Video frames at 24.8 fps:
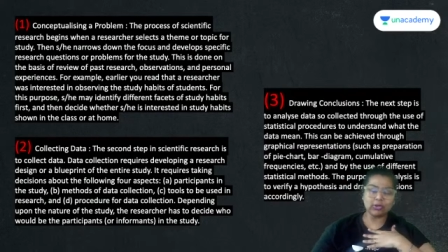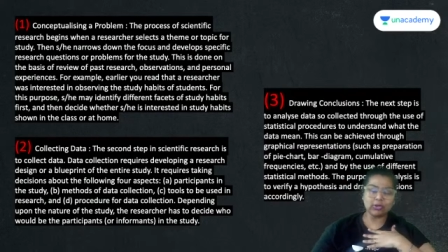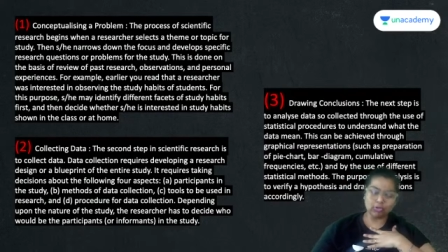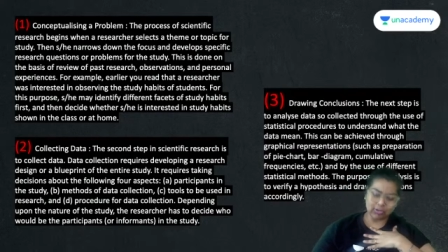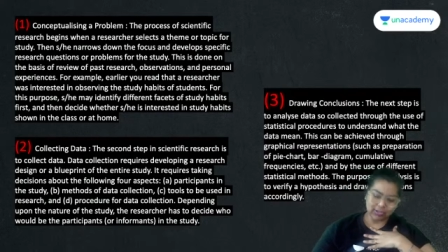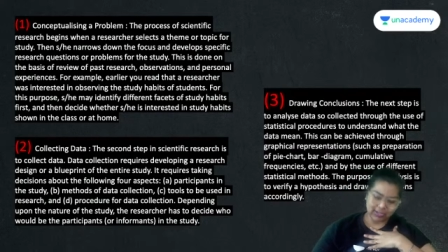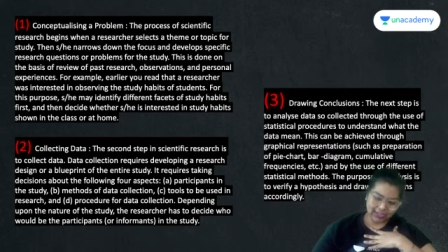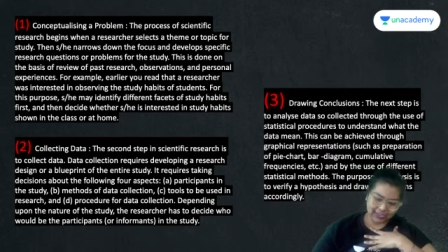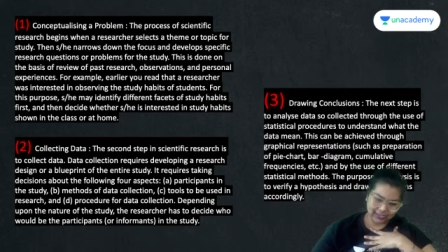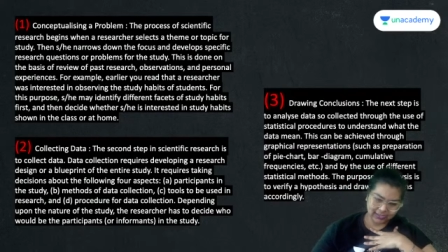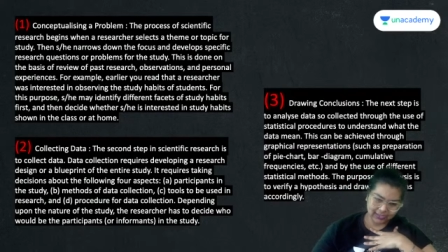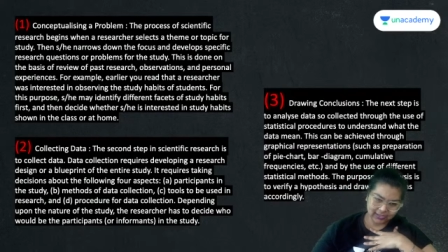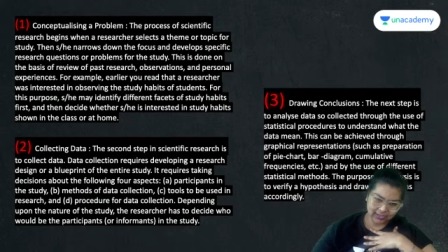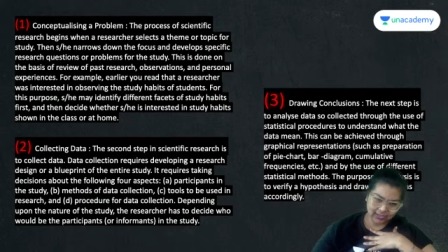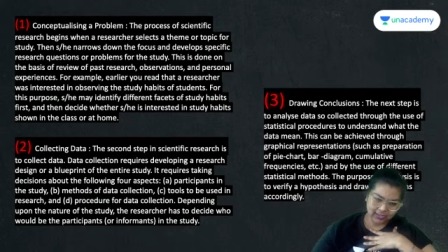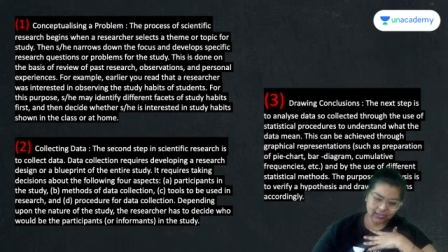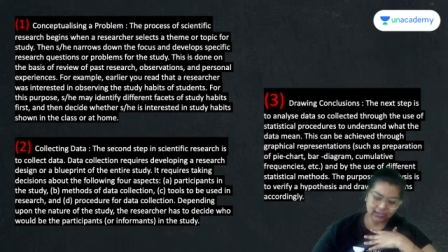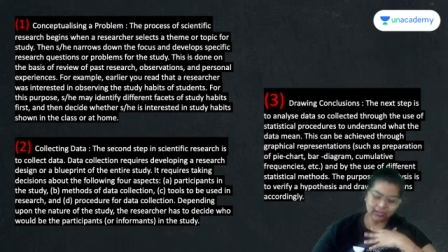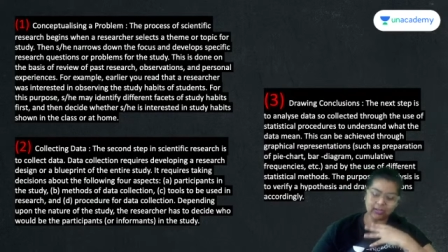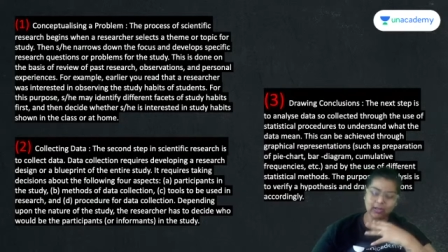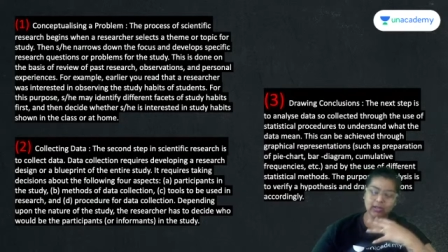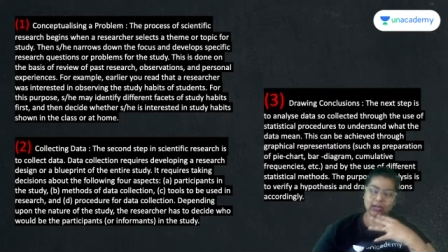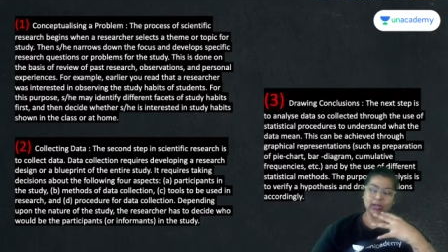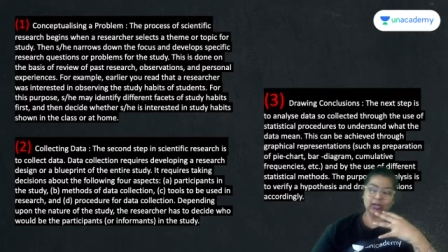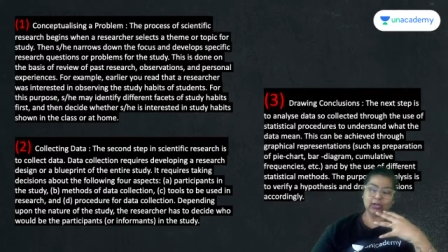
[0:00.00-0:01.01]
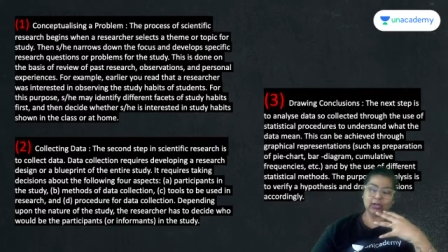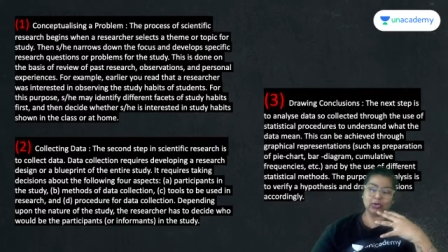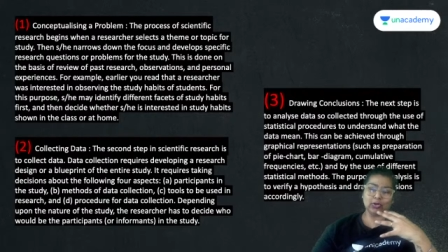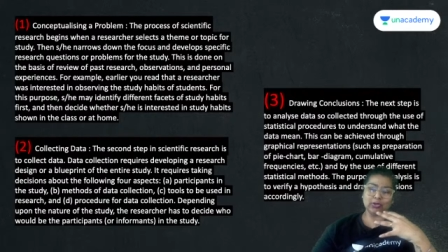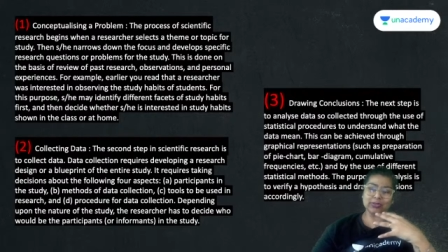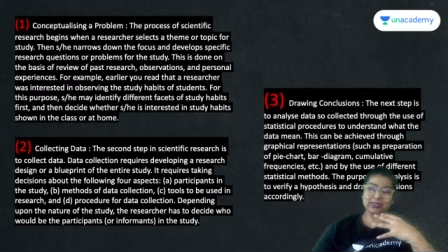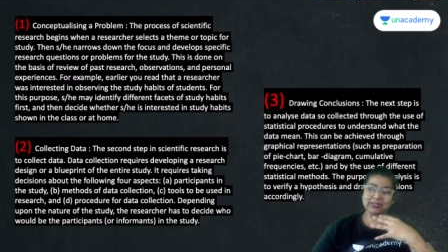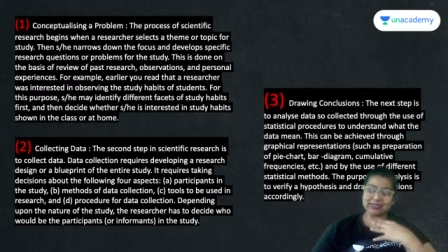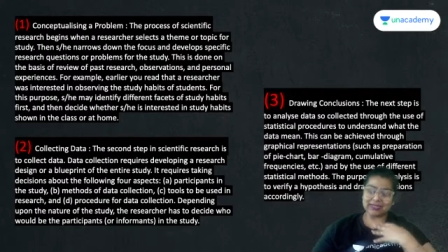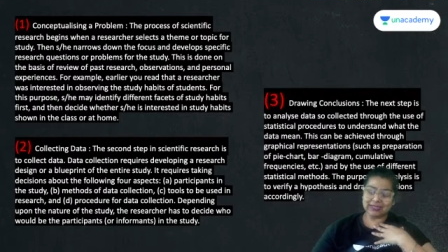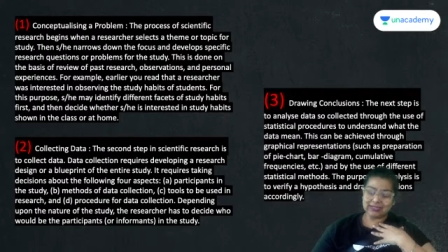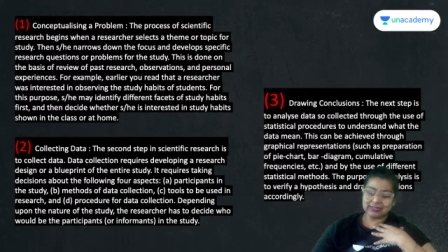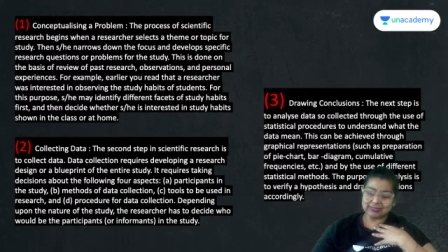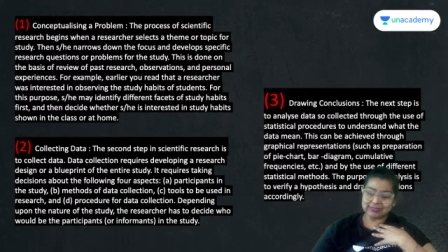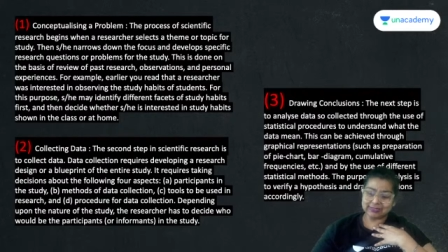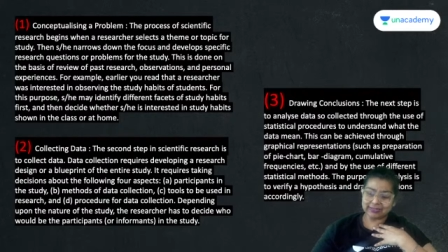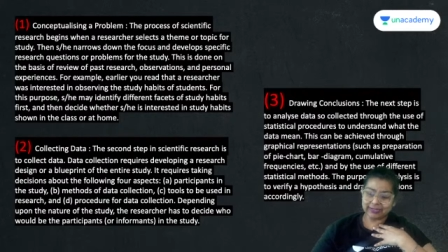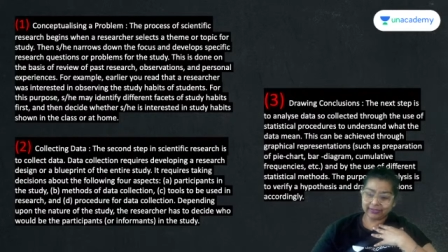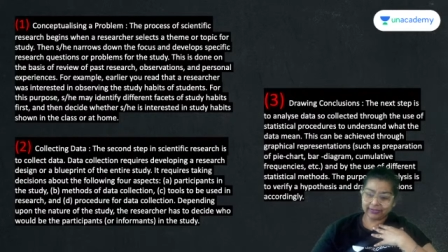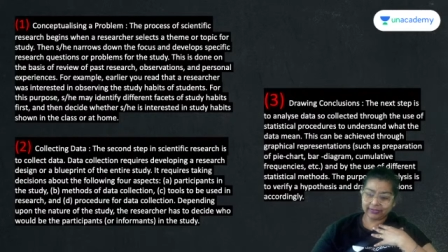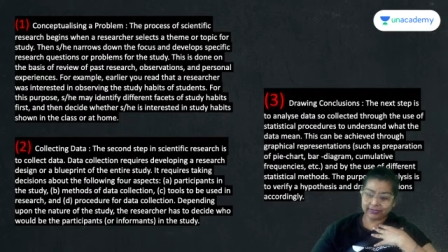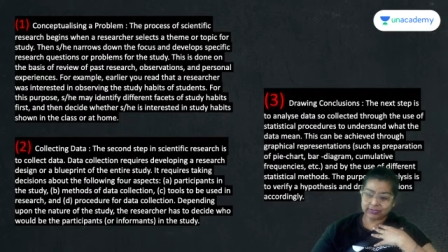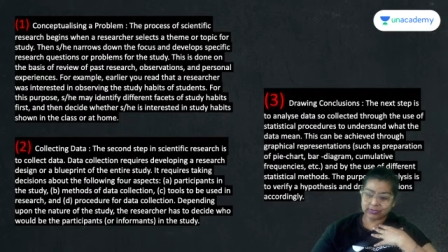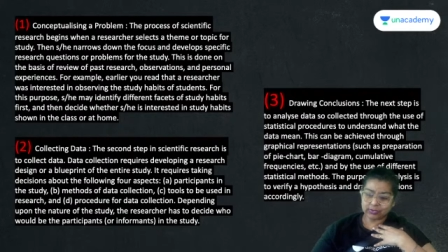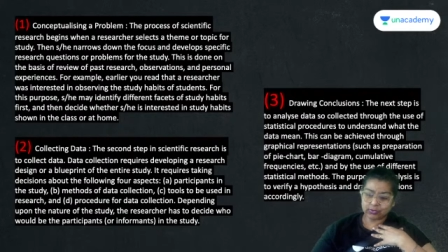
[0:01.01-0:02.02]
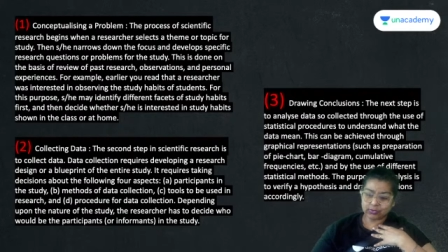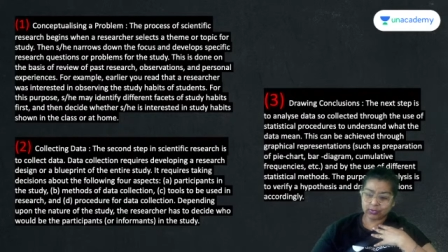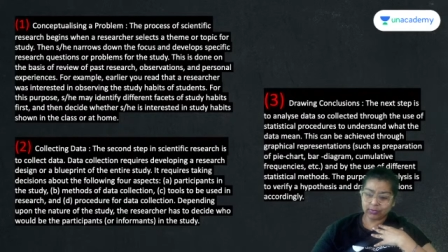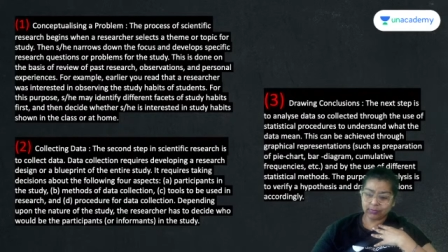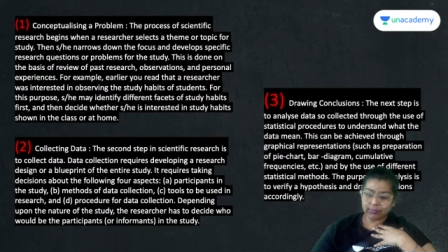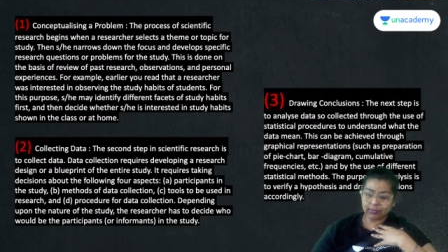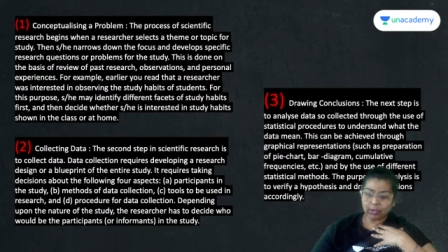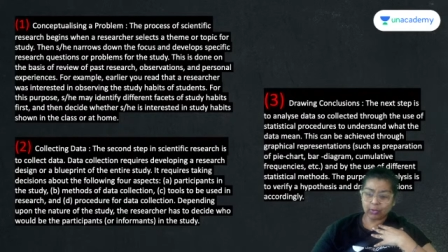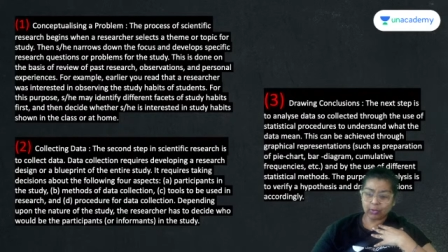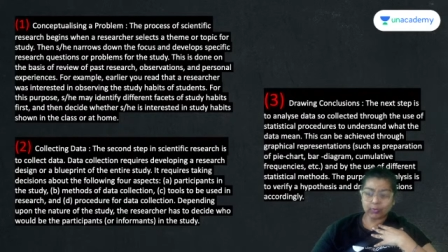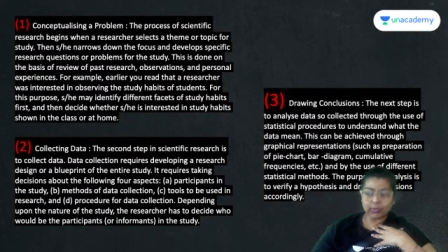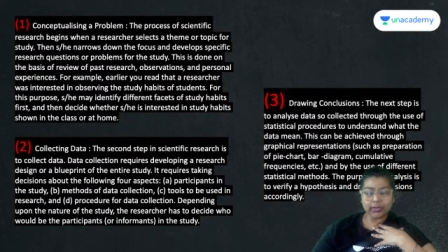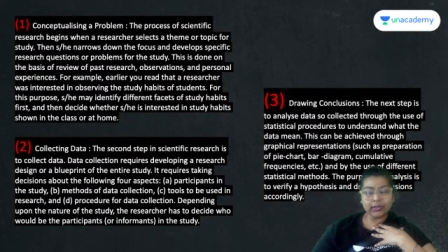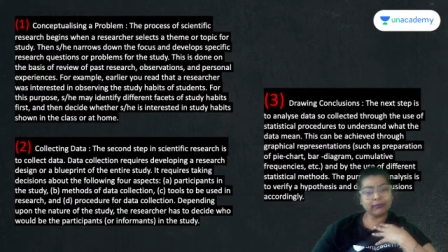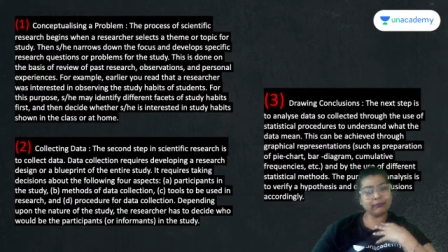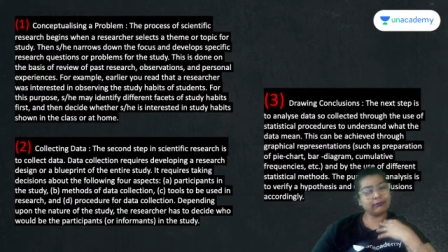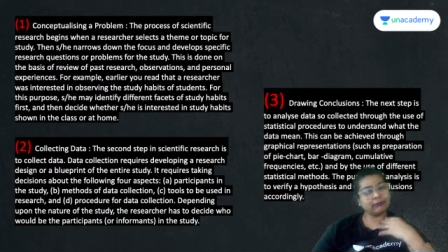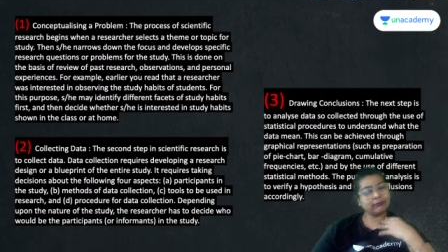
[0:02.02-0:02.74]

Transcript: you're liking it, your skill set is good about it,